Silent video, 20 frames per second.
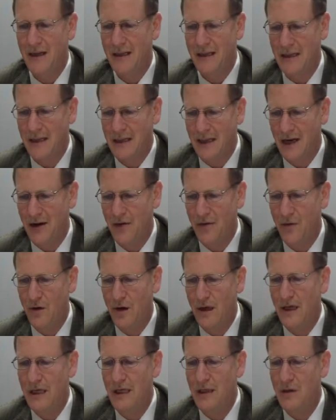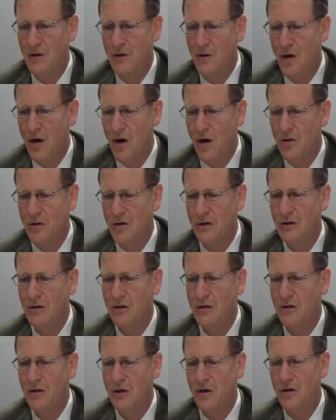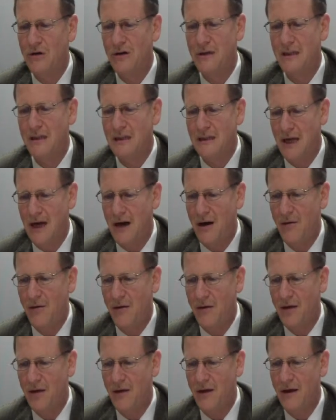Listen carefully. It goes toward the south,